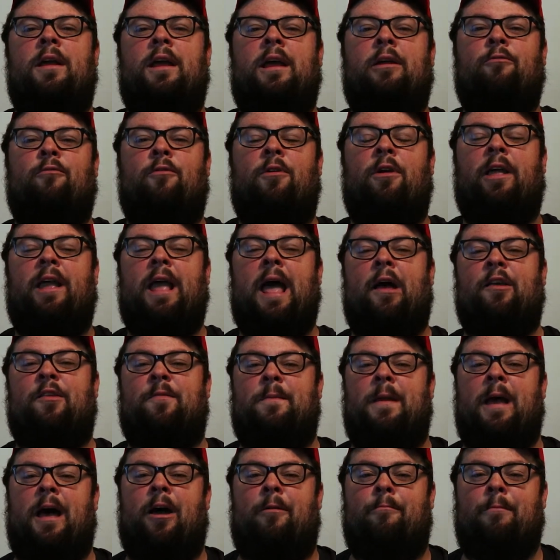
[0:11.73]
It really helps
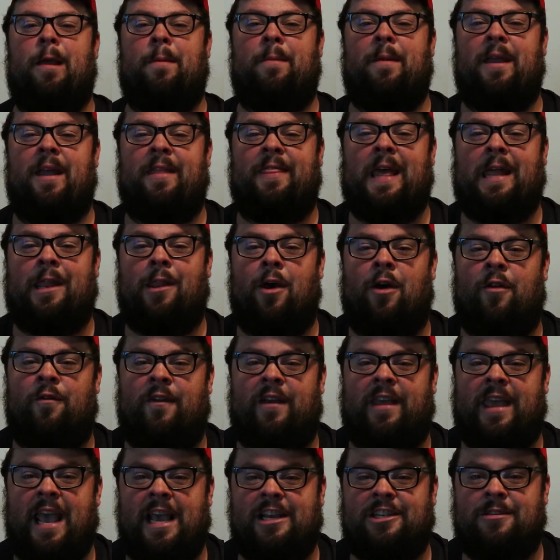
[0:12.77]
me out, and maybe hit that
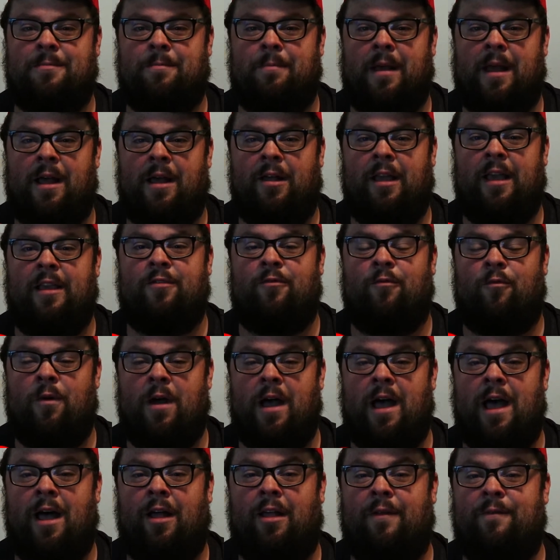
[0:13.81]
notification bell as
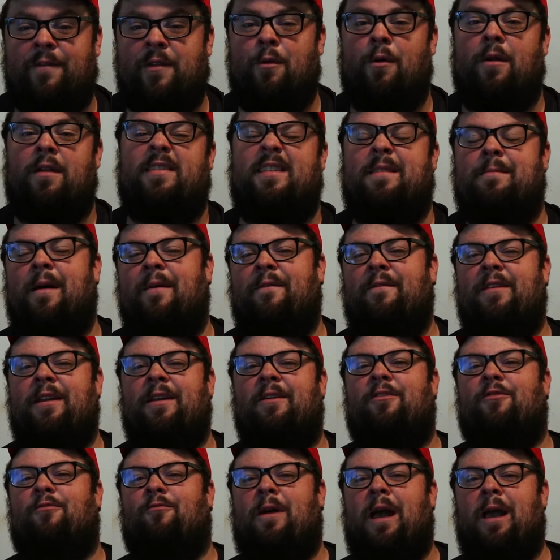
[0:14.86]
well if you want to see my
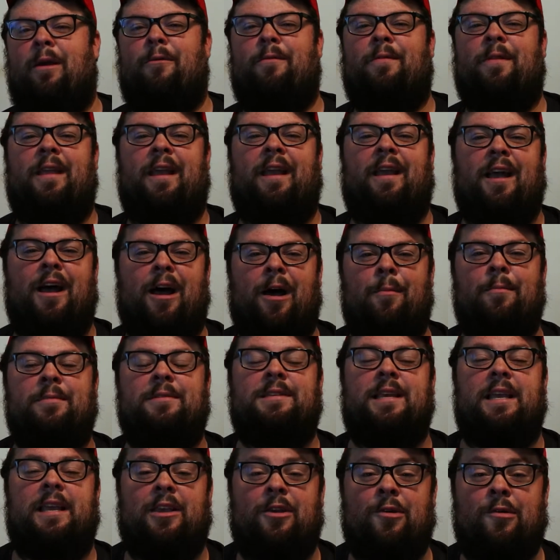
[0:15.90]
videos right when they come
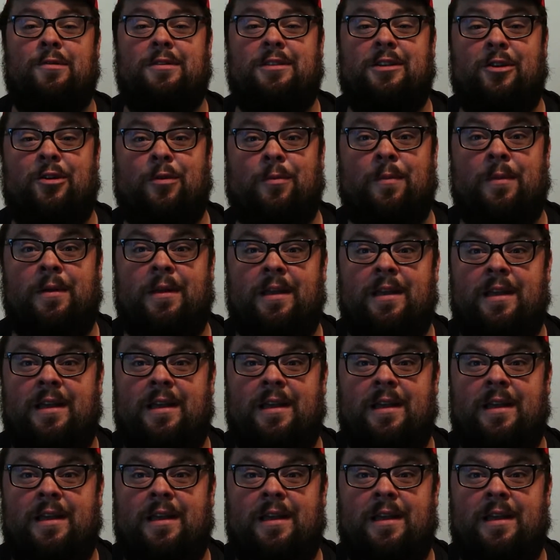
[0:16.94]
to YouTube.